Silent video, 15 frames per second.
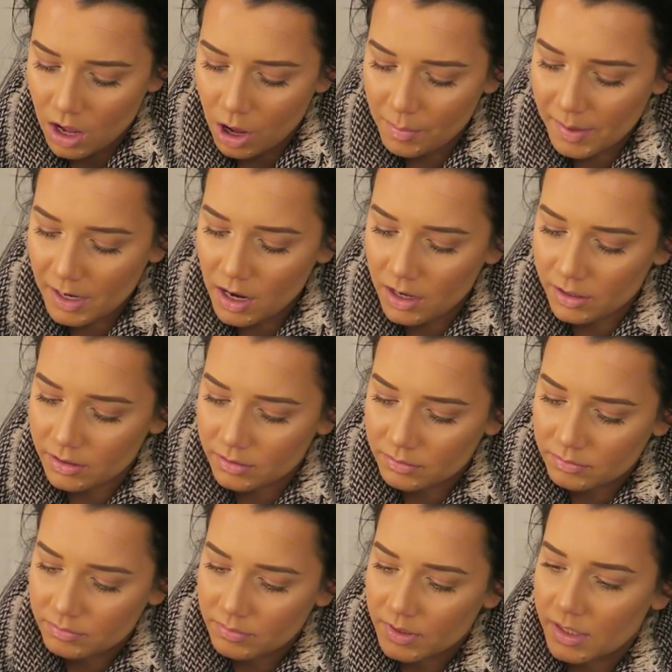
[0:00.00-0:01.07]
Oh my god,
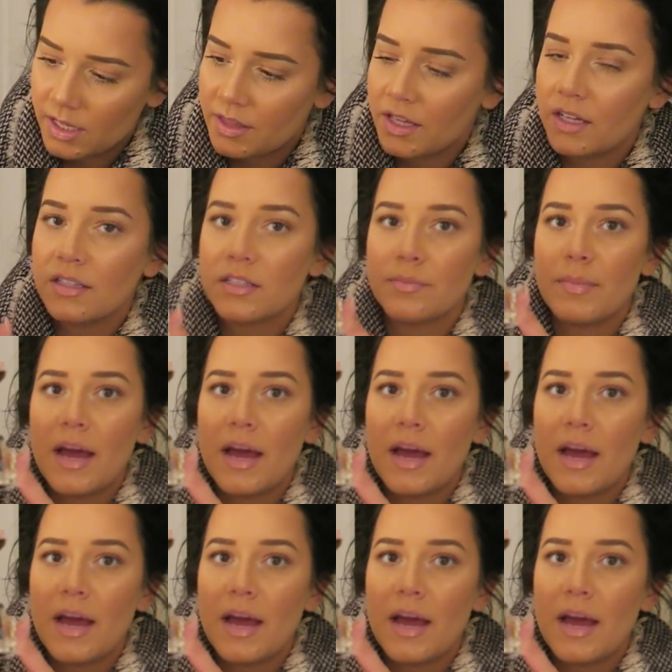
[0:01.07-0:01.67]
I think it's a